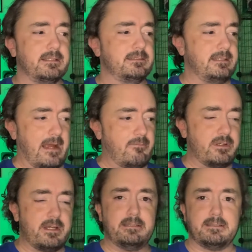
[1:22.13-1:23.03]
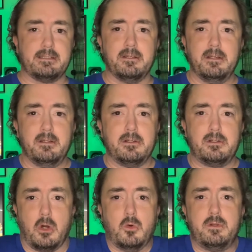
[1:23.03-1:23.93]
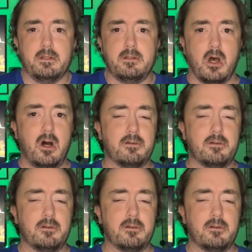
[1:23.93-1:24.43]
It's advertising Coke and dog